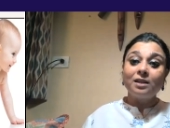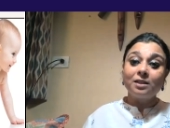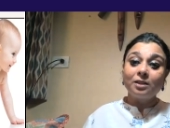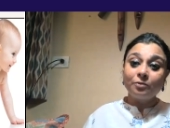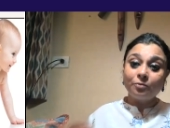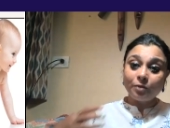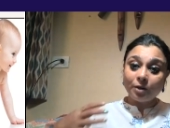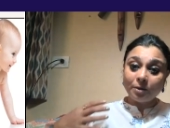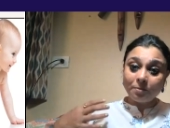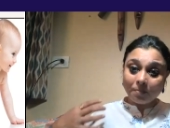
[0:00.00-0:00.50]

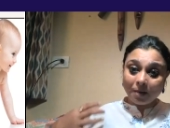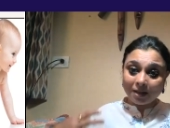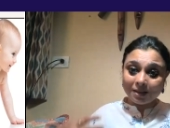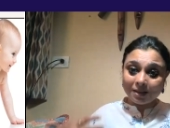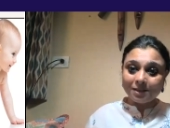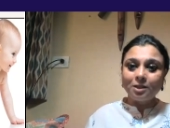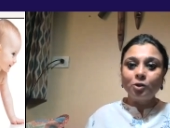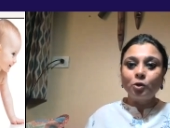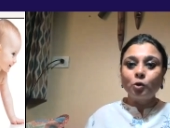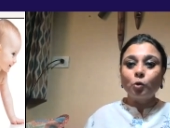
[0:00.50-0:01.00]
different
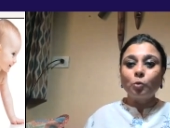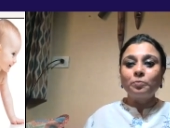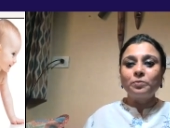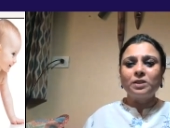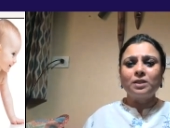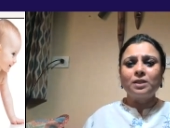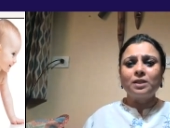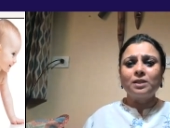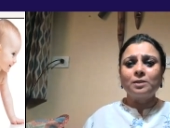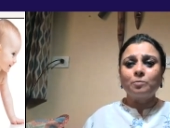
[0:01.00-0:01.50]
muscle groups
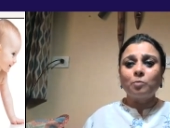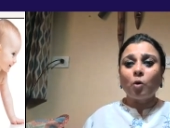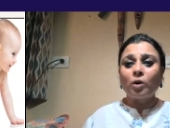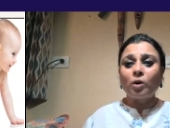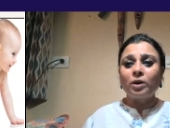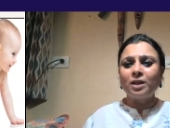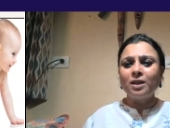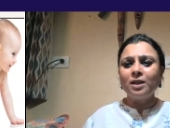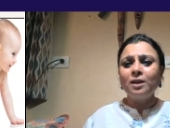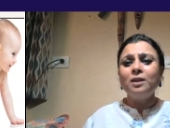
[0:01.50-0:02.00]
in his
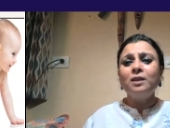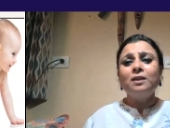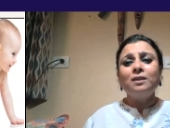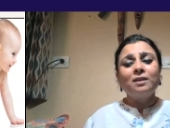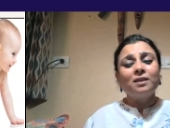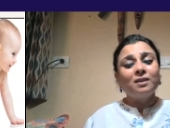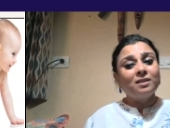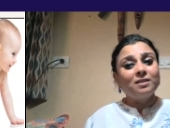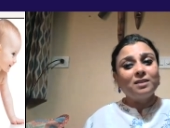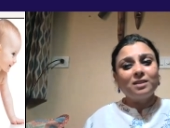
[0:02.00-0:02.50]
body.
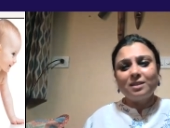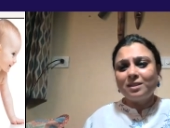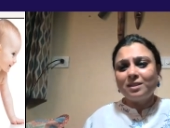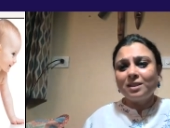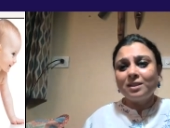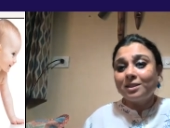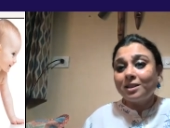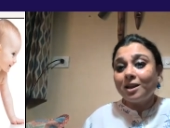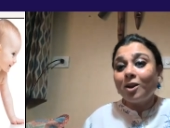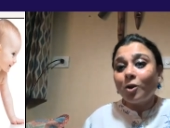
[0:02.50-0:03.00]
This
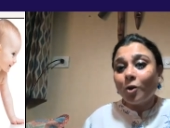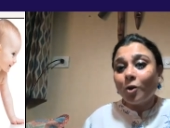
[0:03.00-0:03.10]
is a